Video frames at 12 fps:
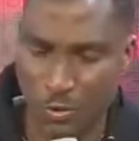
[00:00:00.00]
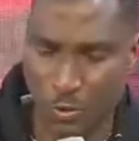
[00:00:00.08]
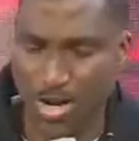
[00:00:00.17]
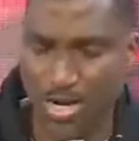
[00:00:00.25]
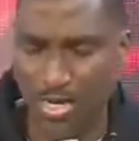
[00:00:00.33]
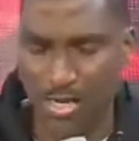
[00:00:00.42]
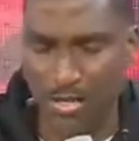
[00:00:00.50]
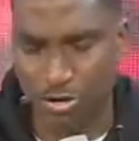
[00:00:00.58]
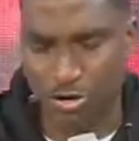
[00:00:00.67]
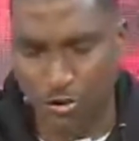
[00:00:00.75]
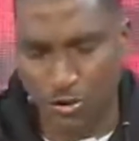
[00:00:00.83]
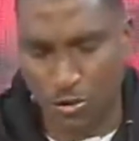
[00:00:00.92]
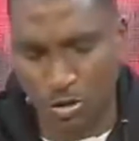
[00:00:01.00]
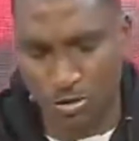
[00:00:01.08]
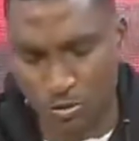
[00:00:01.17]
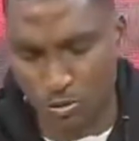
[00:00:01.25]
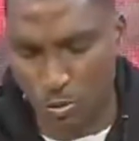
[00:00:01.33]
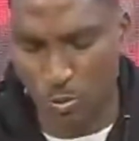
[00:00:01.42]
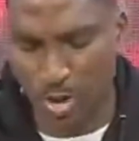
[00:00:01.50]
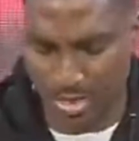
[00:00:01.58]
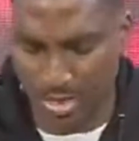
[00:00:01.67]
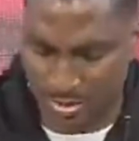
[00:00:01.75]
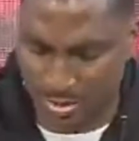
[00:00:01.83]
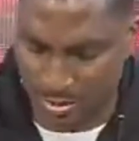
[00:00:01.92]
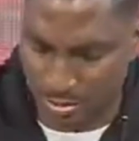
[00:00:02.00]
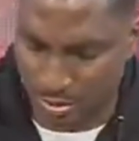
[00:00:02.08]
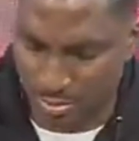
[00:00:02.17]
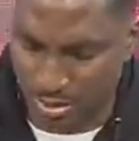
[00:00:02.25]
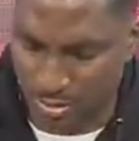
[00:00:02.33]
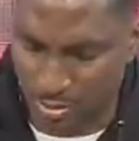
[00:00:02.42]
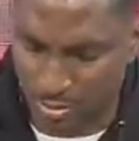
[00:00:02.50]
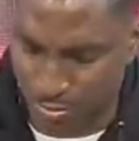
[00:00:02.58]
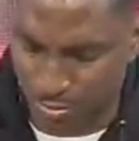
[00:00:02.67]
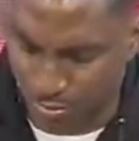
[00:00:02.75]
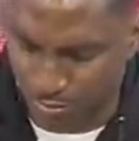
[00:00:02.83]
Quickly, shortcut to wealth. Number two.